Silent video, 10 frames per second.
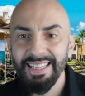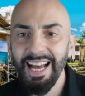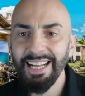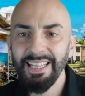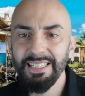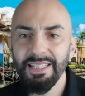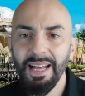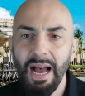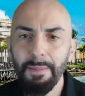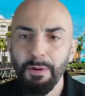That doesn't
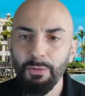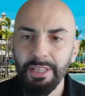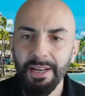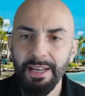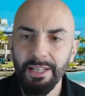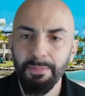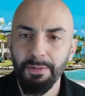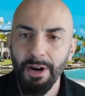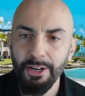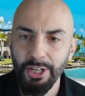happen with any other
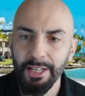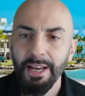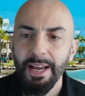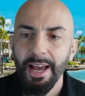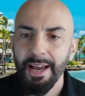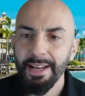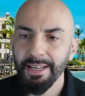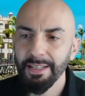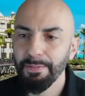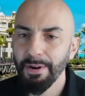project. Any
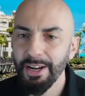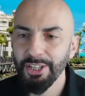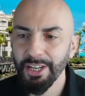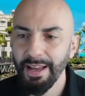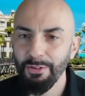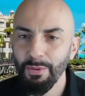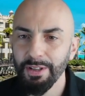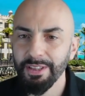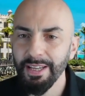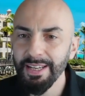other project,
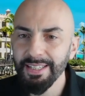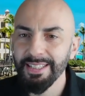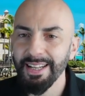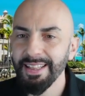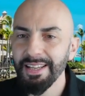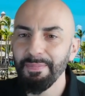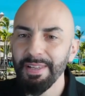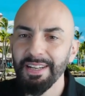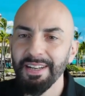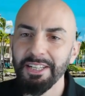everyone thinks that it can
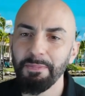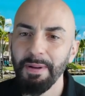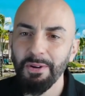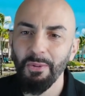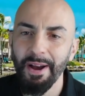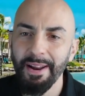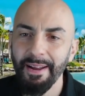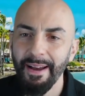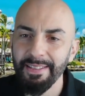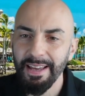be the next
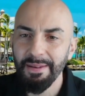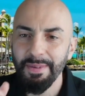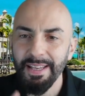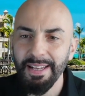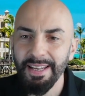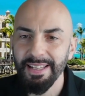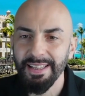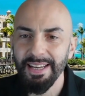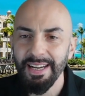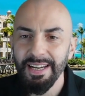Bitcoin, and they
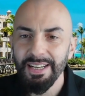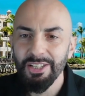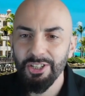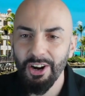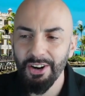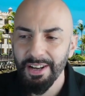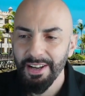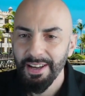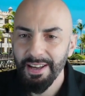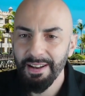immediately
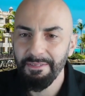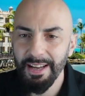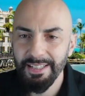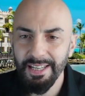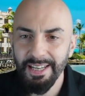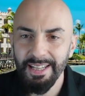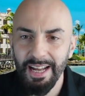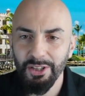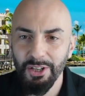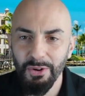start investing in
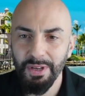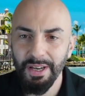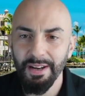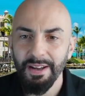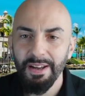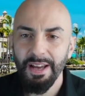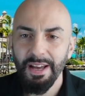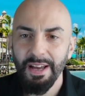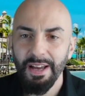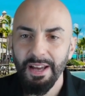that token
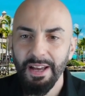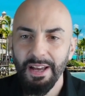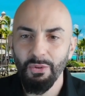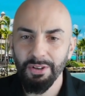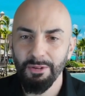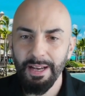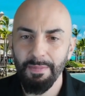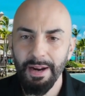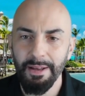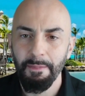in order to make money.